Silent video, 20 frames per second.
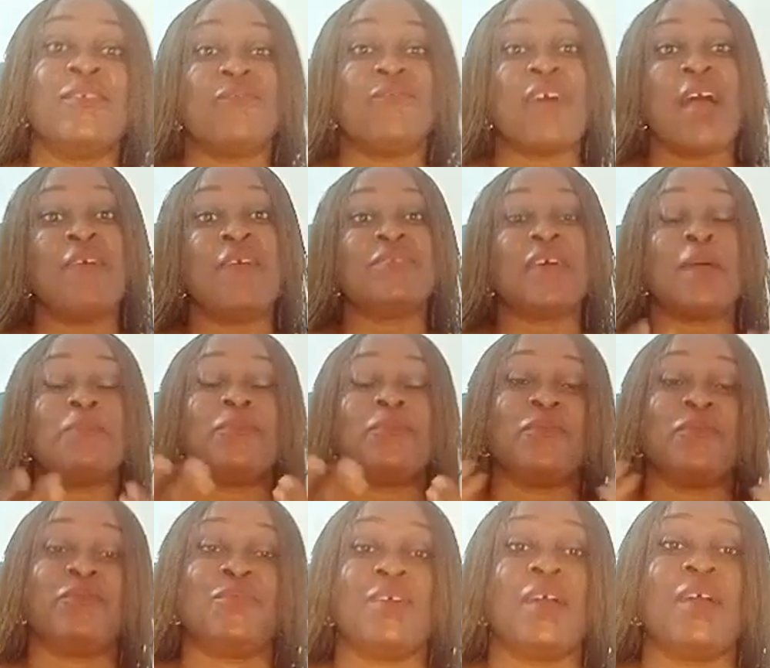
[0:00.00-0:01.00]
the 5 types
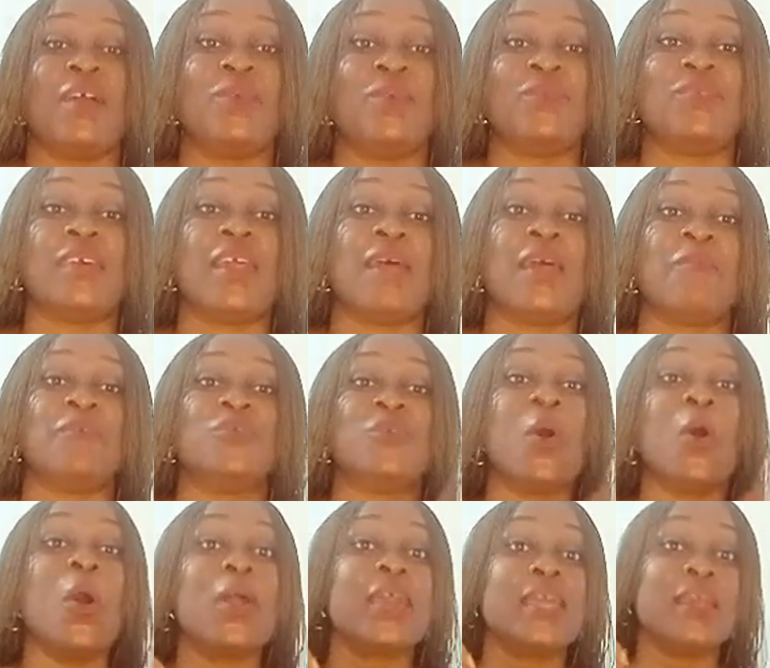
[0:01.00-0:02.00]
of triangles that I'm
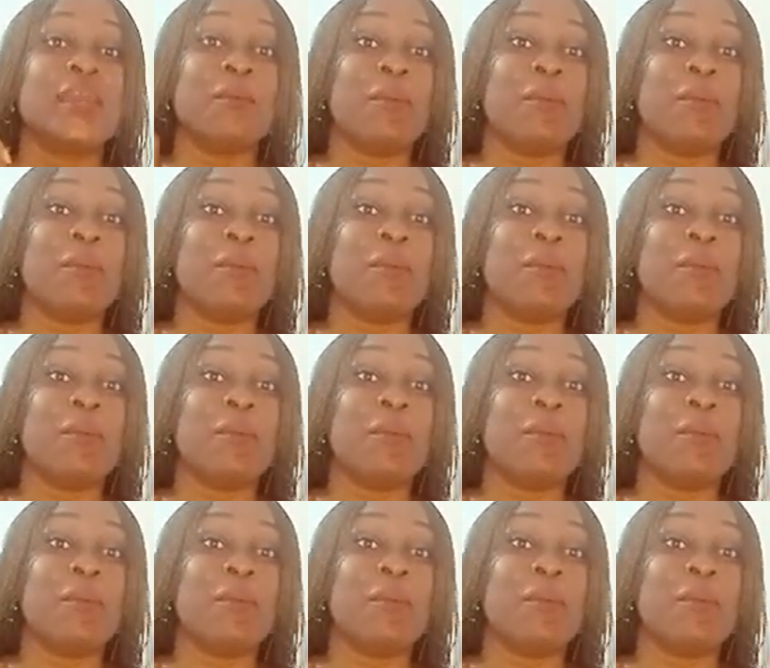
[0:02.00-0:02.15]
talking